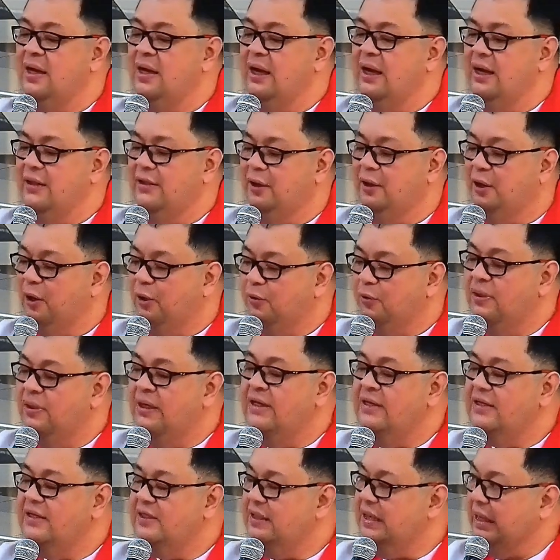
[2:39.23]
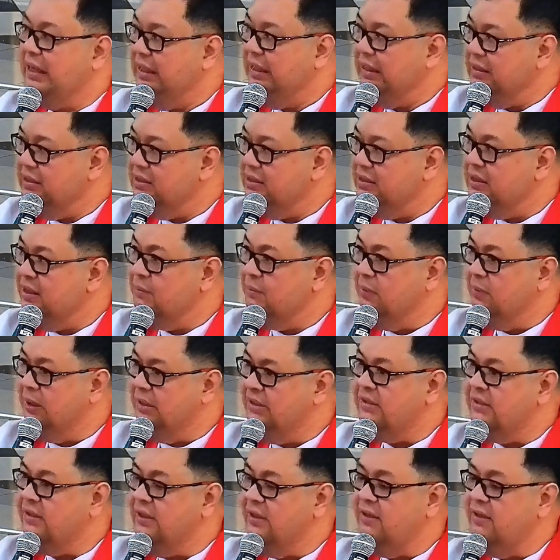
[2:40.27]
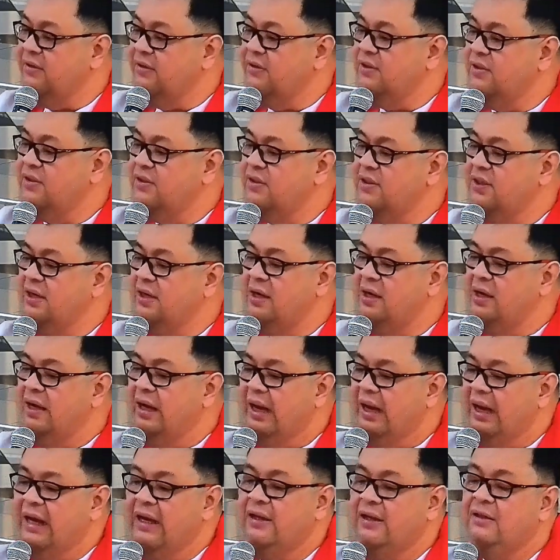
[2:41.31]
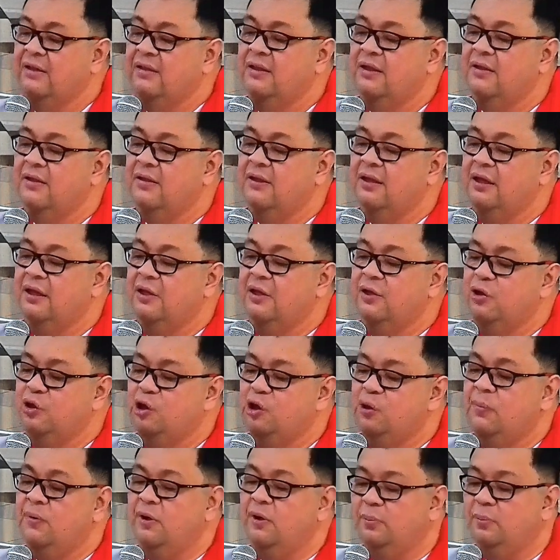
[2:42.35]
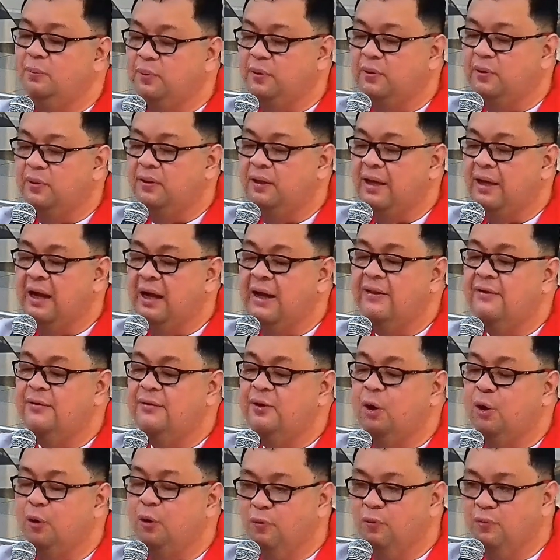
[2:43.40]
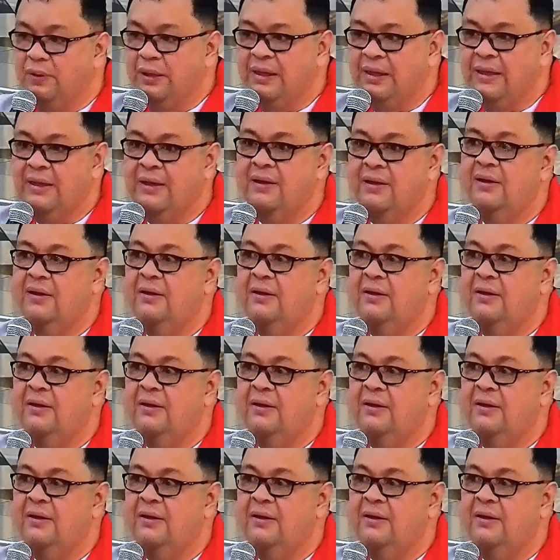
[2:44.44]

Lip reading: and the holy saints and martyrs and the innumerable other holy